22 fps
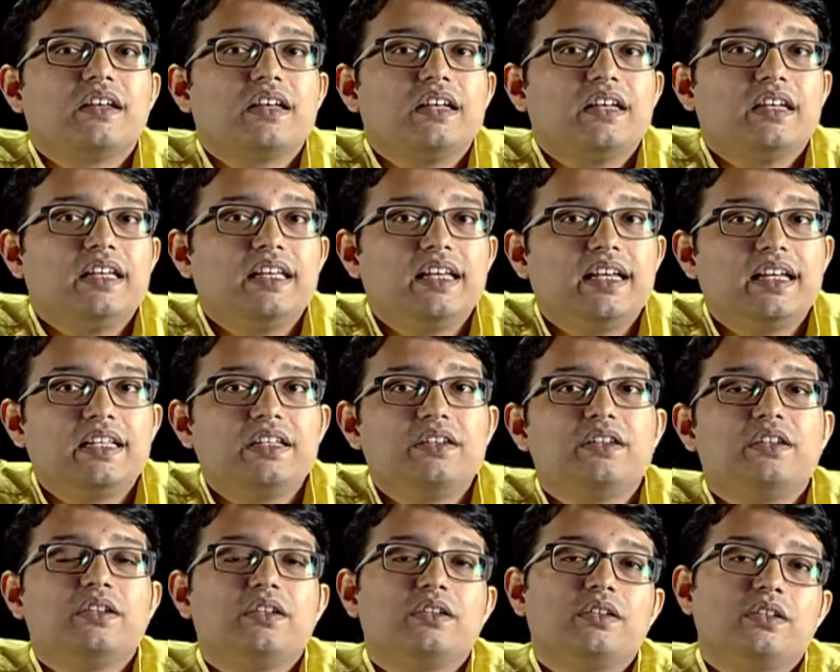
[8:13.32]
He can
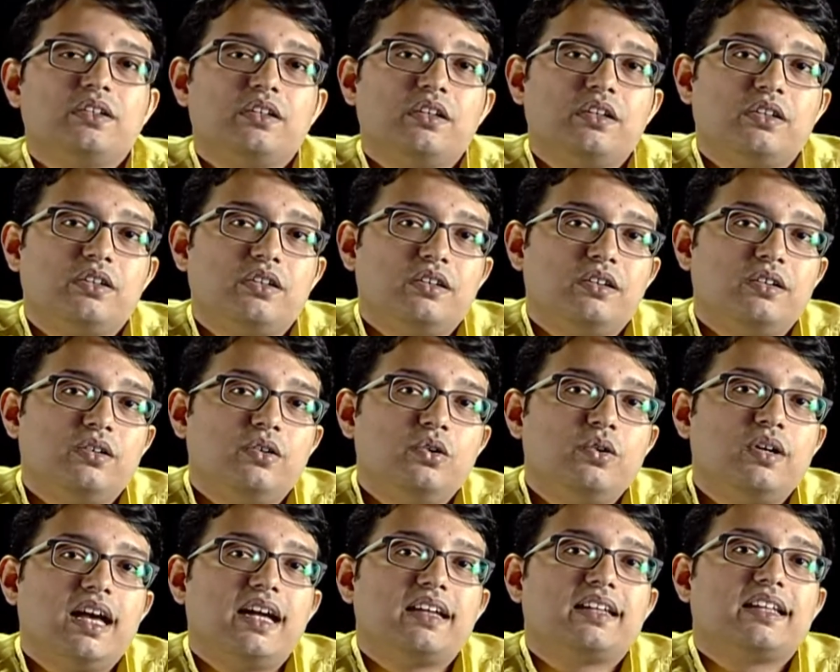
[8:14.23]

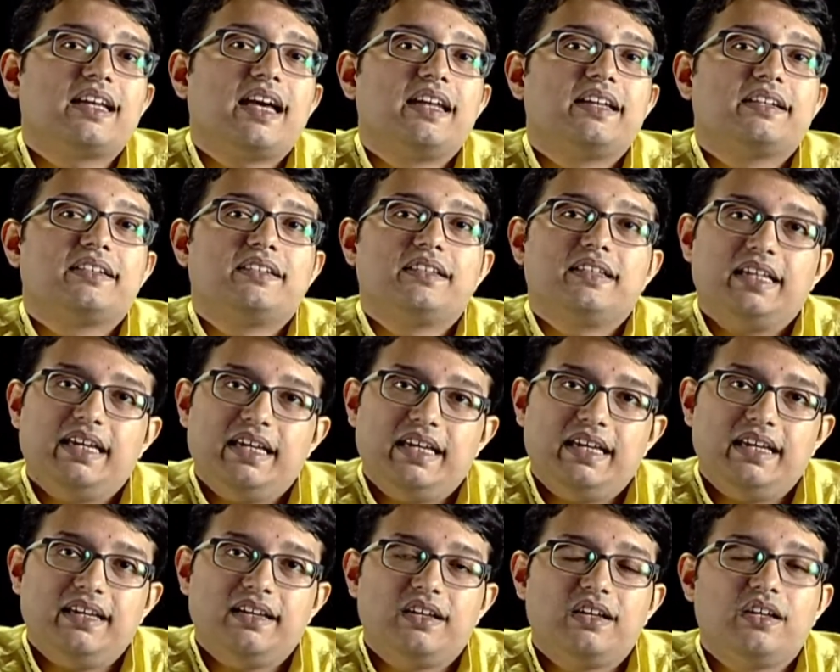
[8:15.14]
look at character
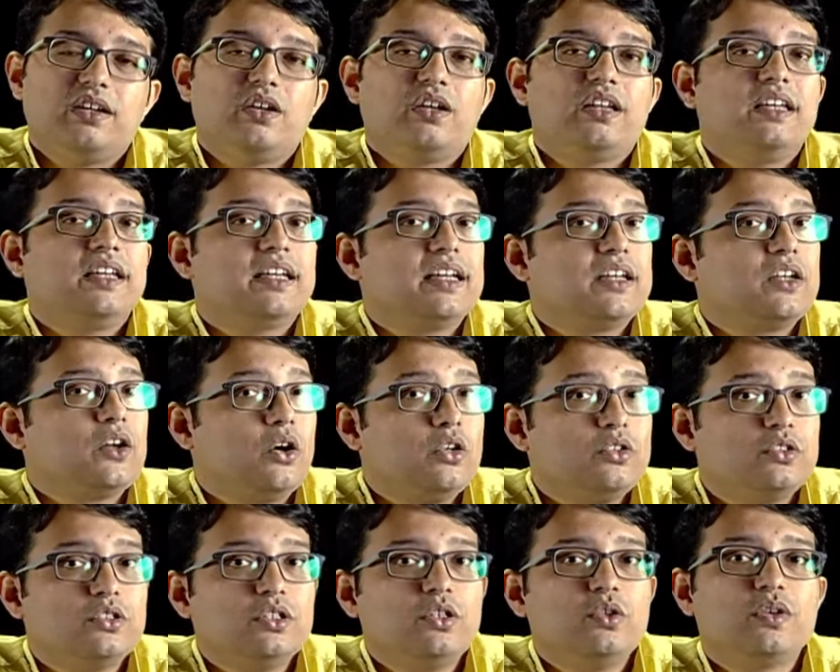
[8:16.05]
A, he can
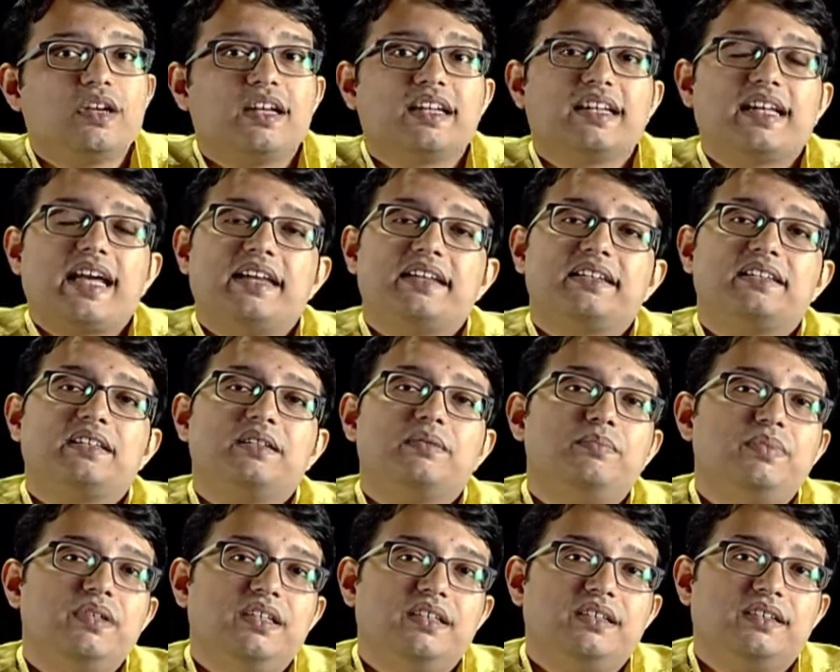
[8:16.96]
also look at character
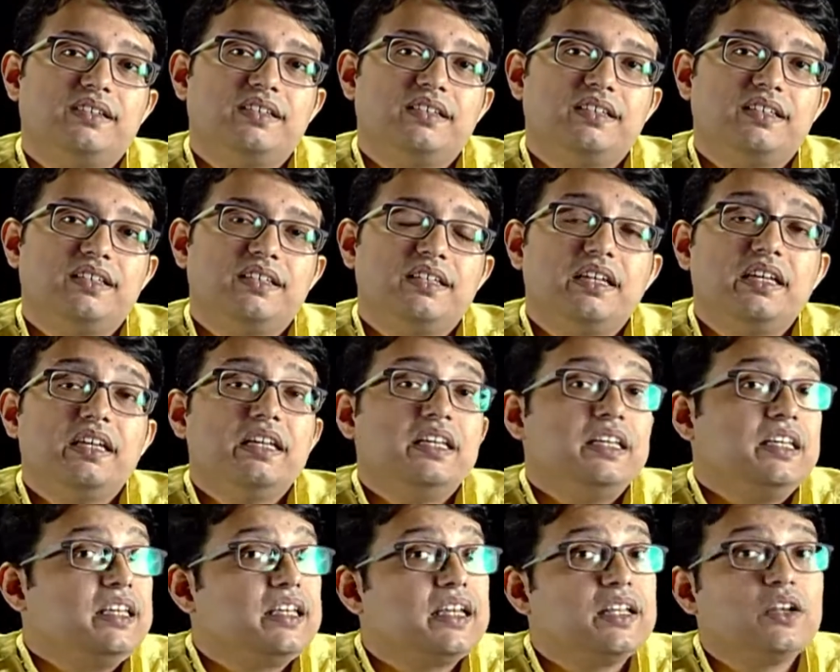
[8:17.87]
B.
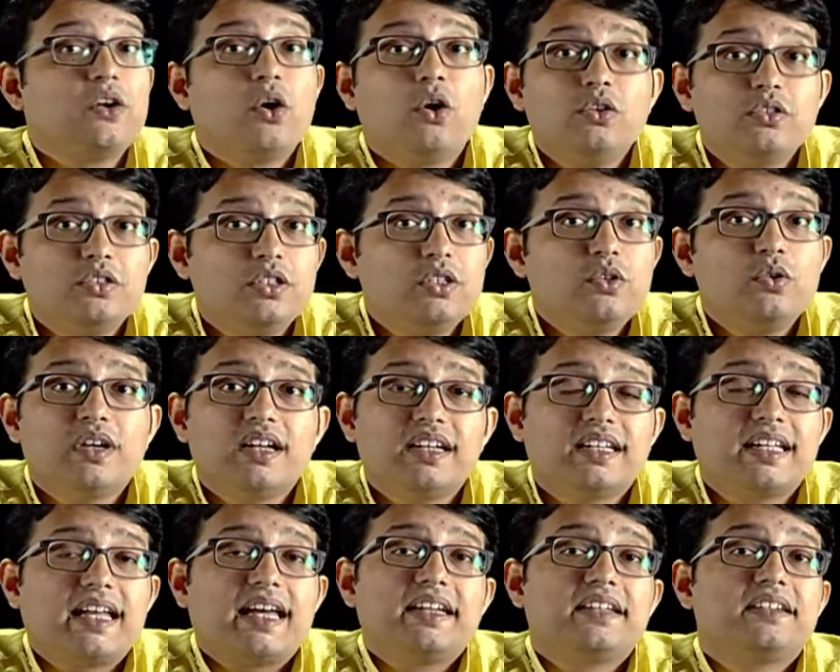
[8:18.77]
He can also look at
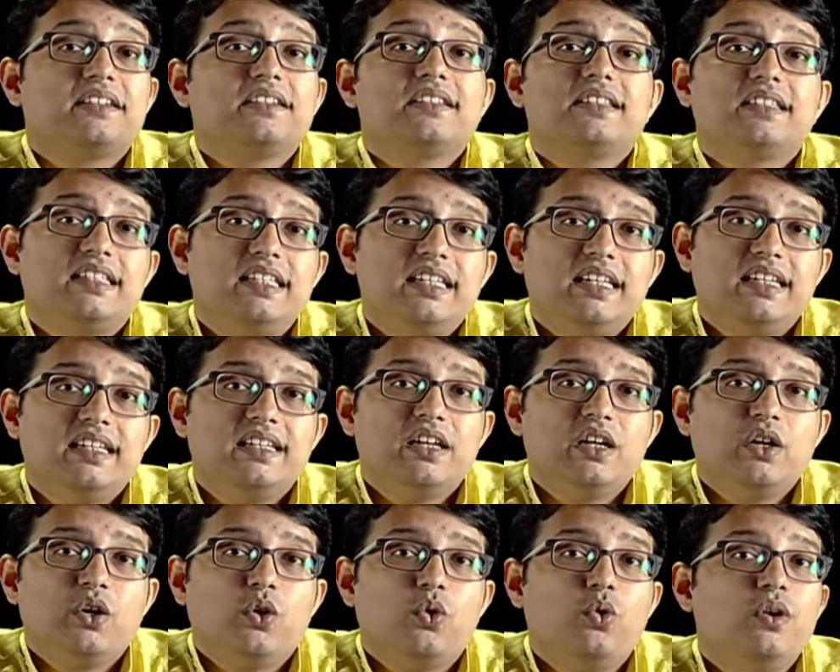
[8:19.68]
character C,
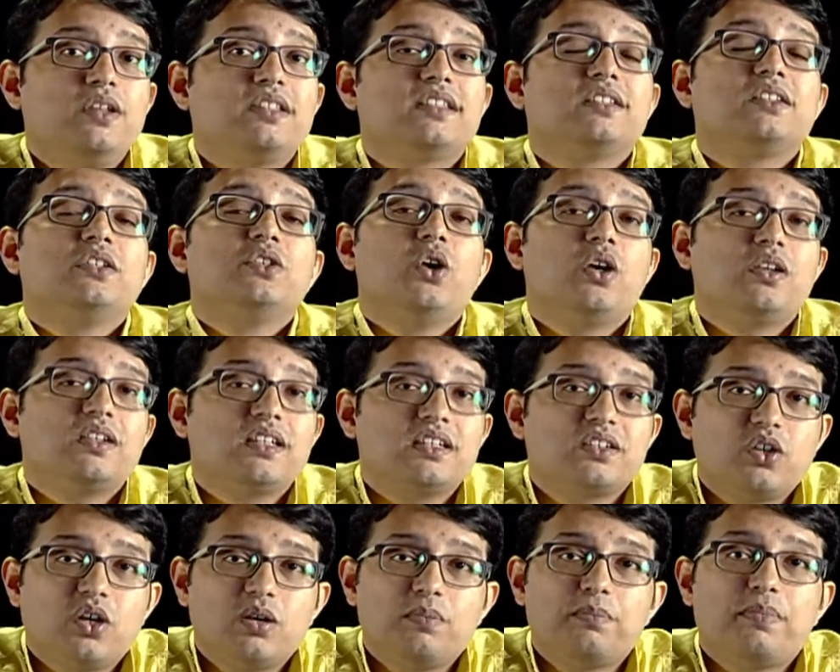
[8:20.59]
who is not at
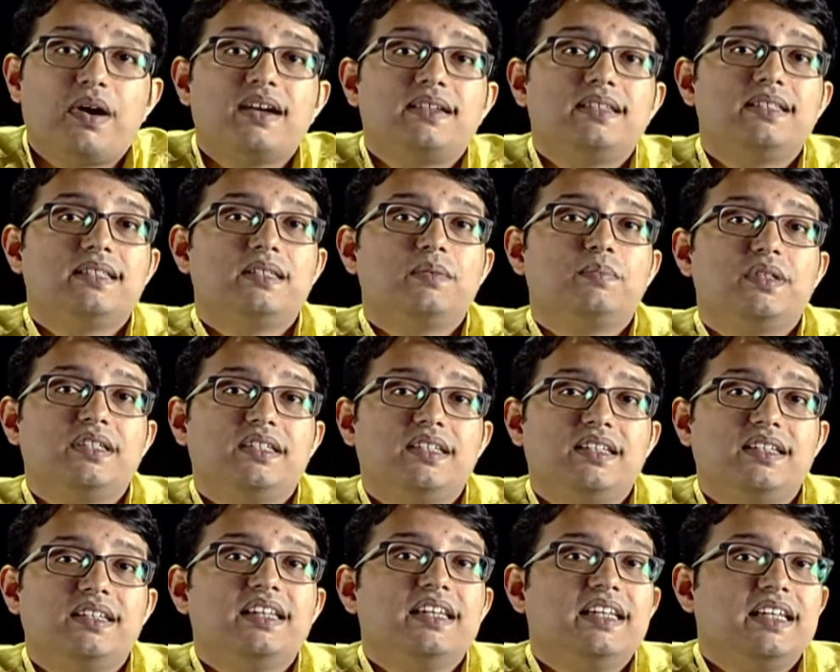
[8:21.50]
all
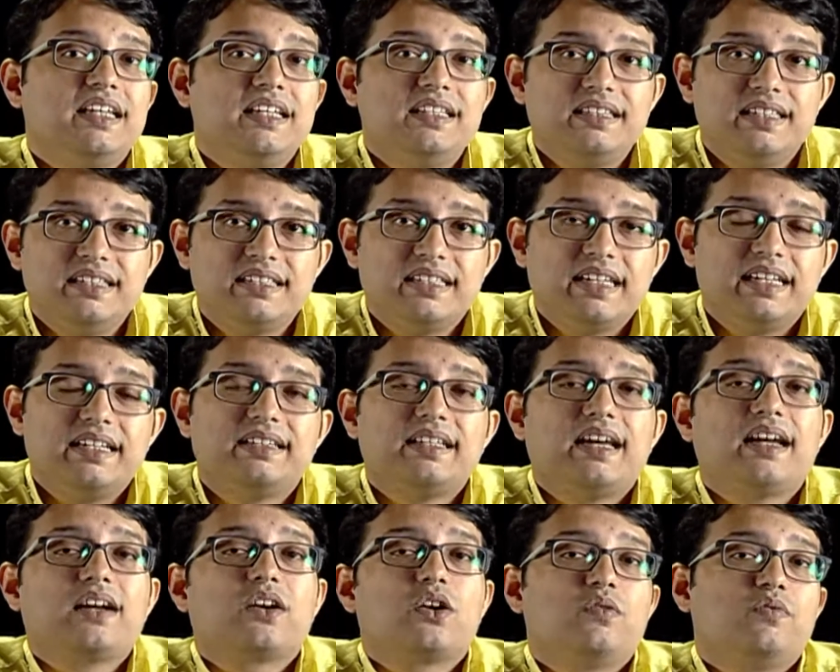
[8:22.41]
participating in this
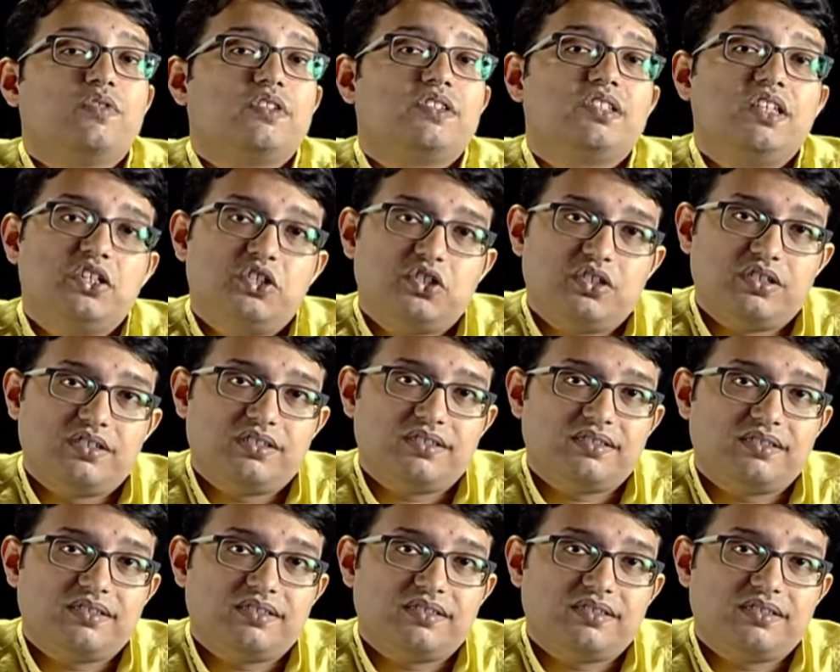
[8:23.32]
entire conversation.